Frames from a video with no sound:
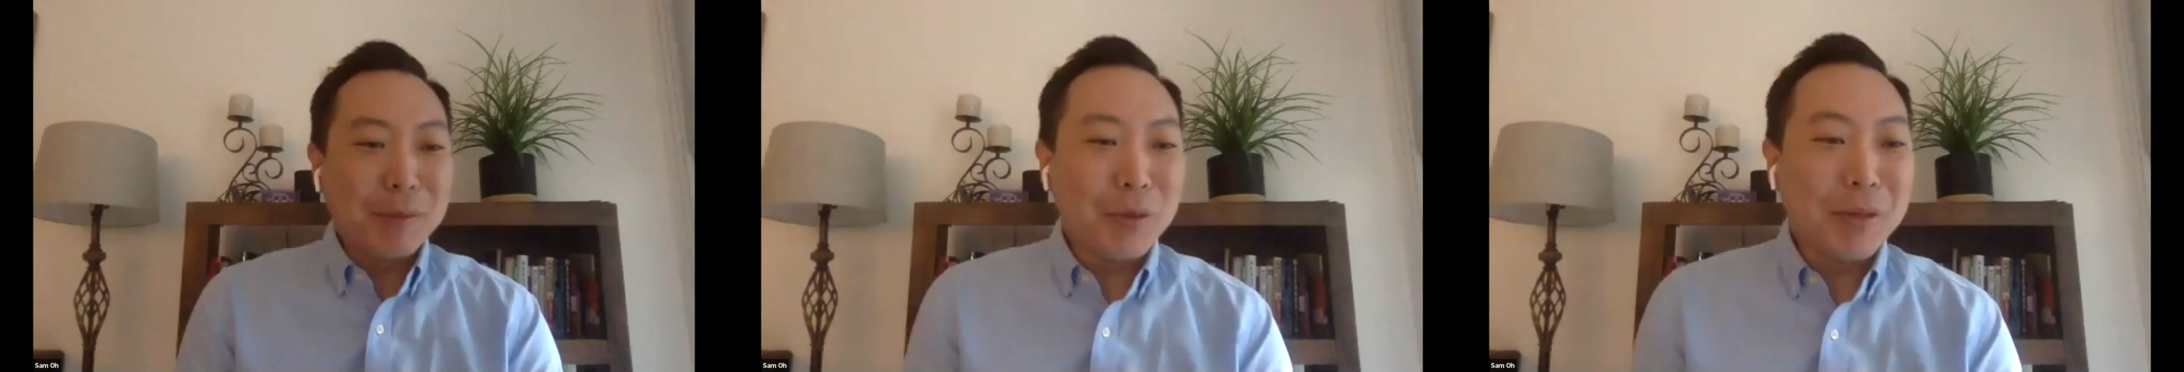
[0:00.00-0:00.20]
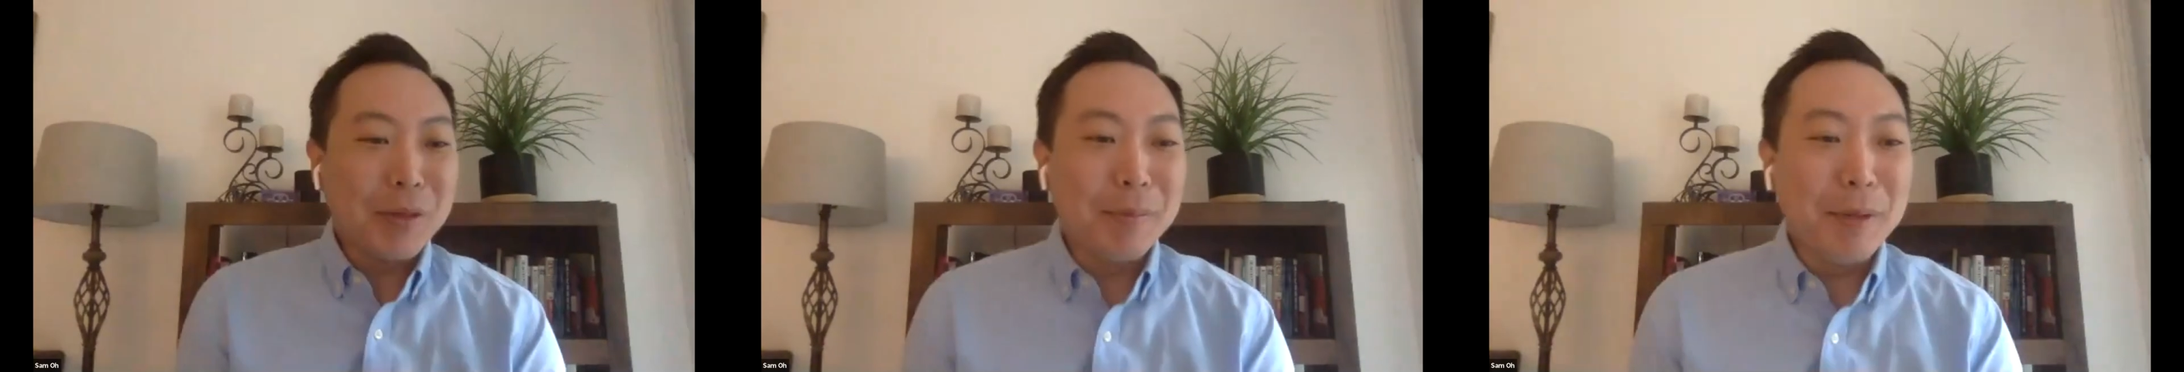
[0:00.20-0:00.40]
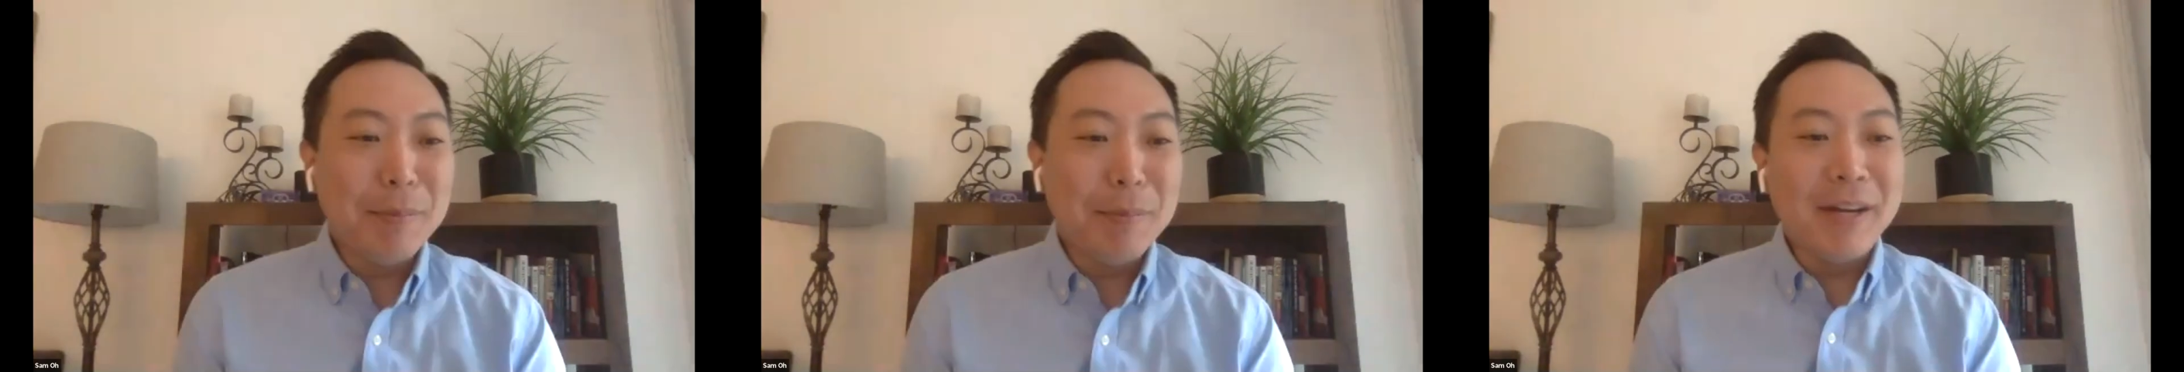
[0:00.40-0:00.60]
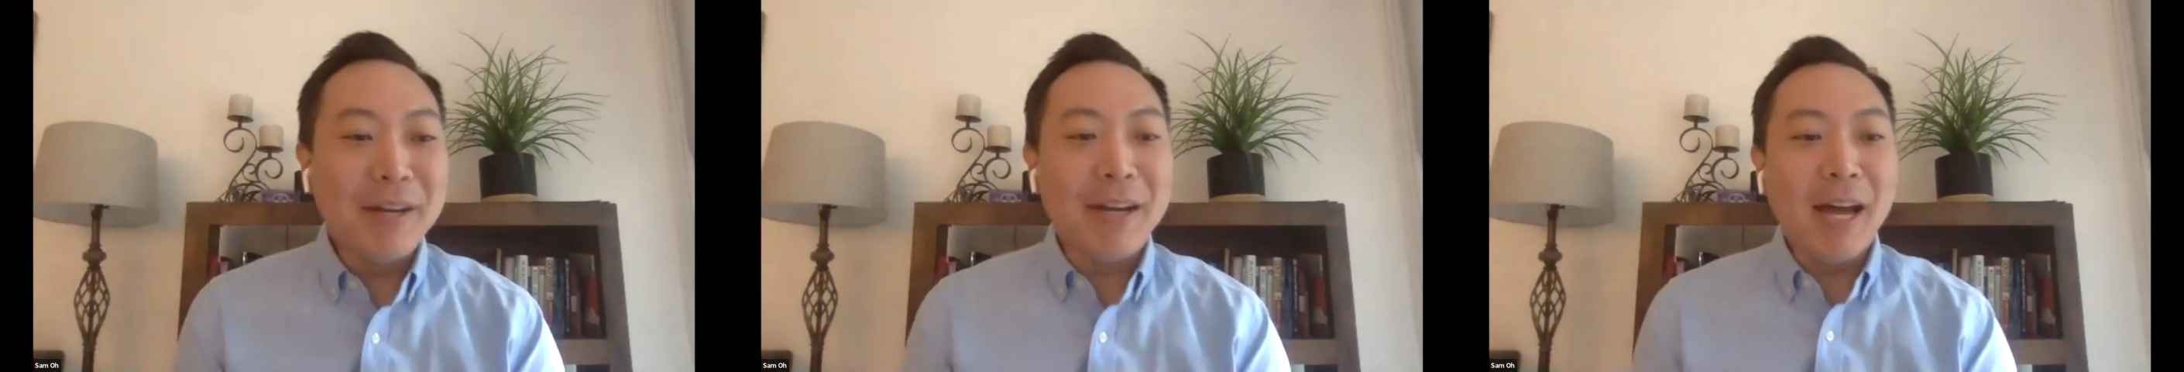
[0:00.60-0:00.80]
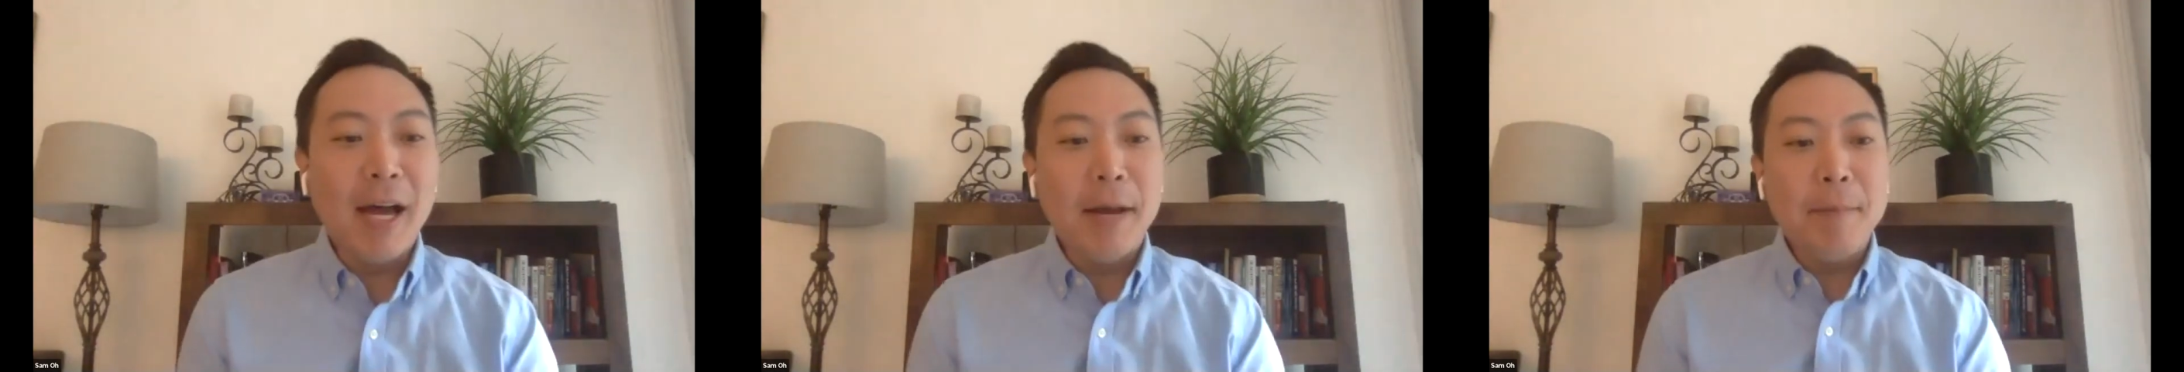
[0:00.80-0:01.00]
trouble with the mute
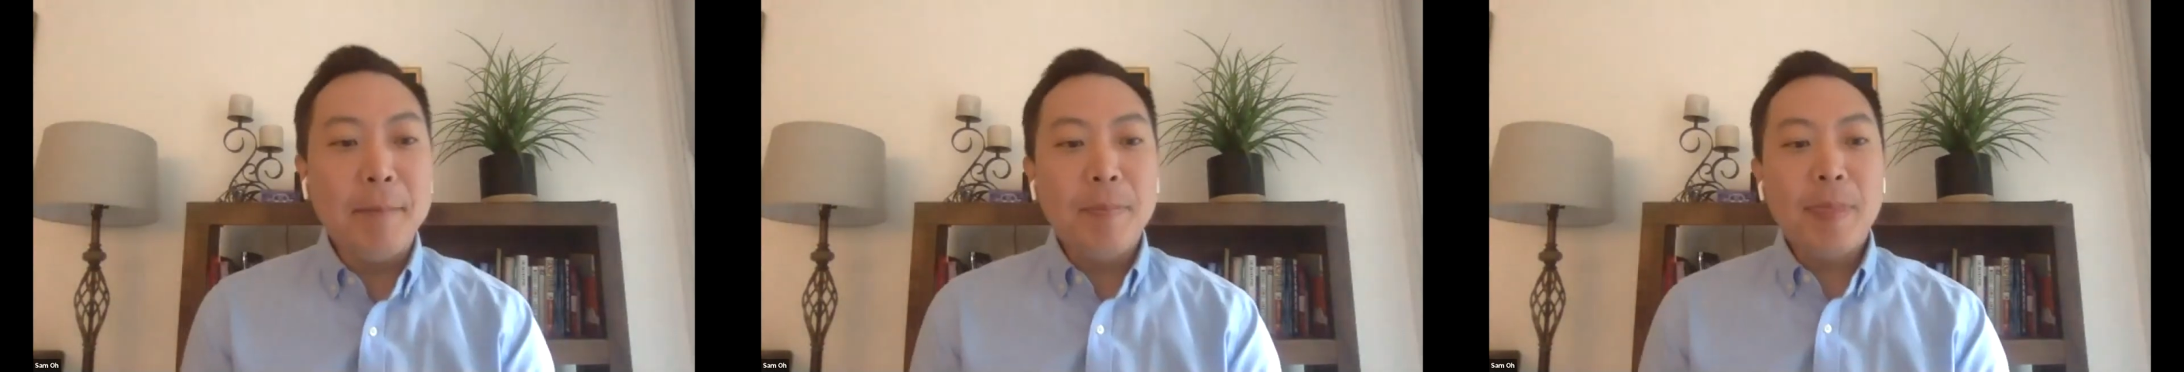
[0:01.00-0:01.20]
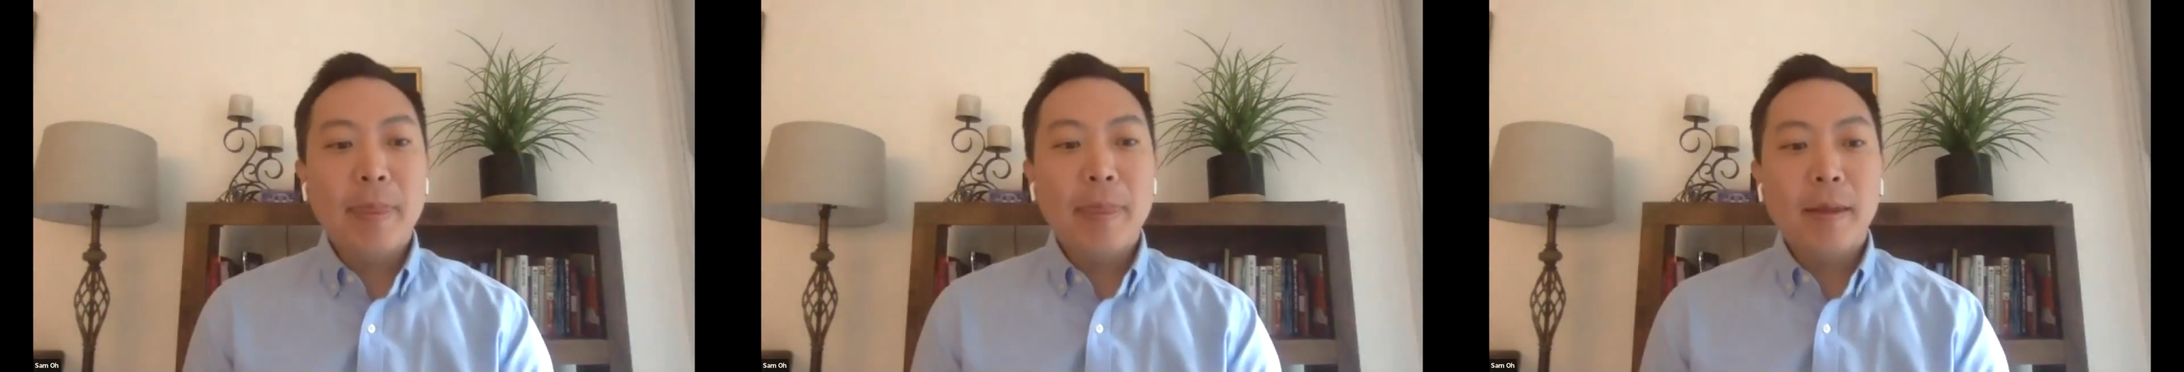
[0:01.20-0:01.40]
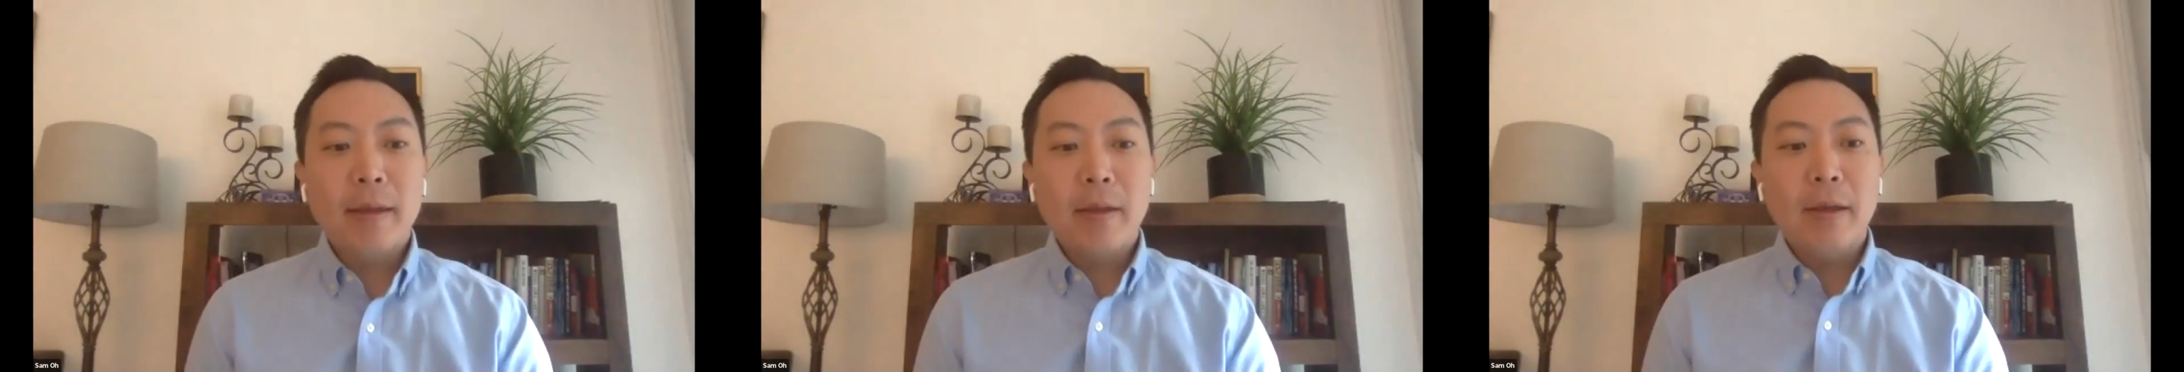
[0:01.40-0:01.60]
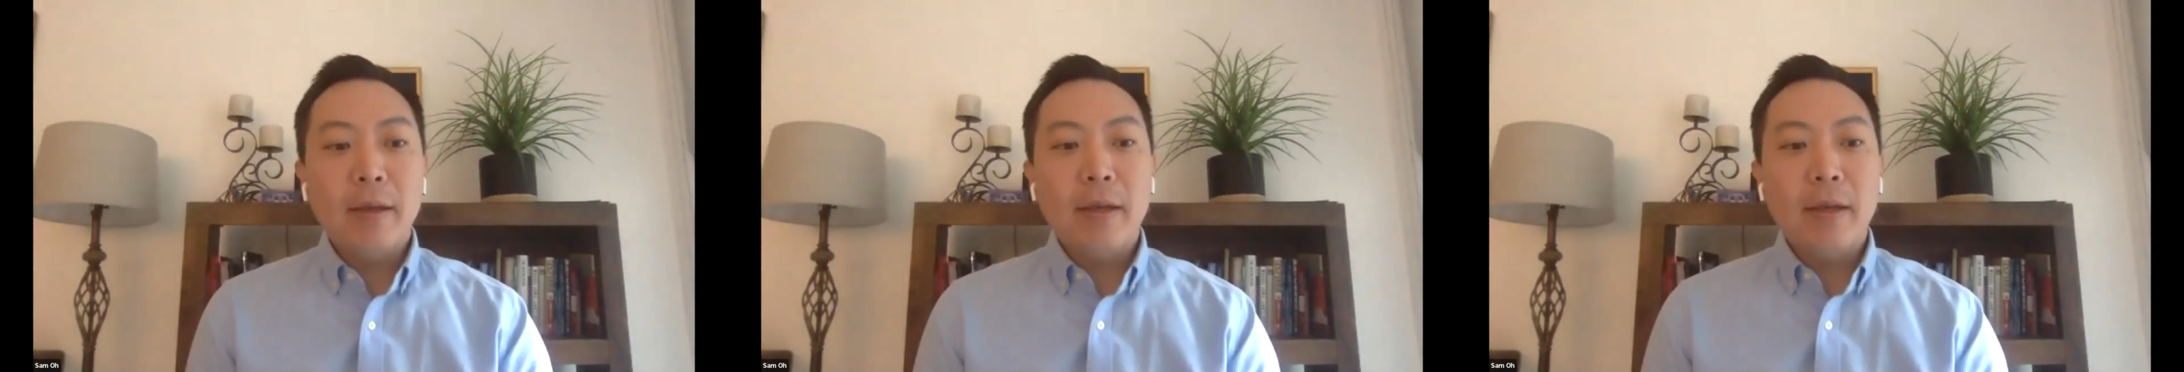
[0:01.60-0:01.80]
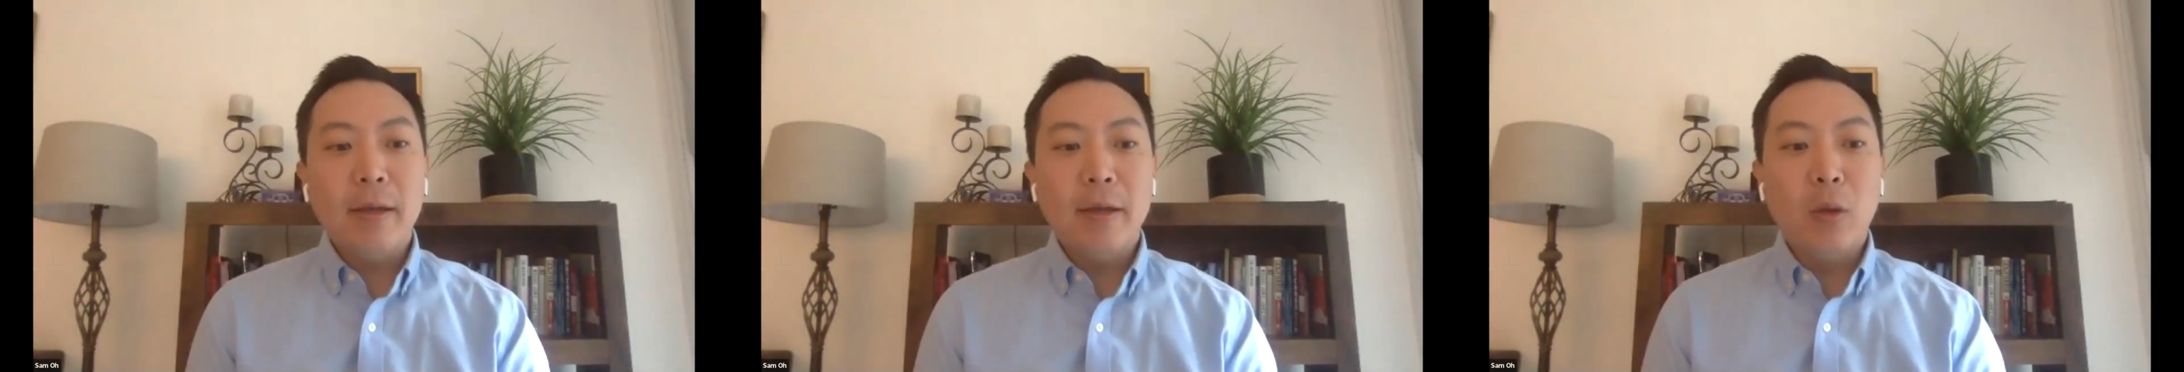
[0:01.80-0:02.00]
button.
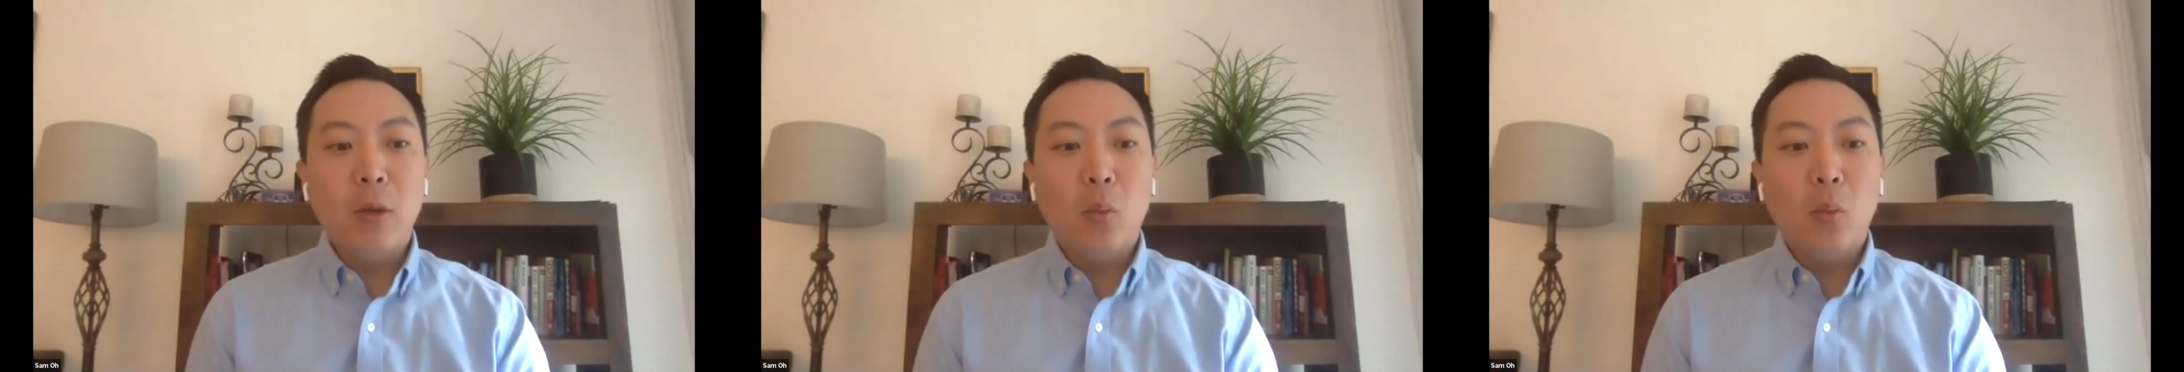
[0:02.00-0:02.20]
You know,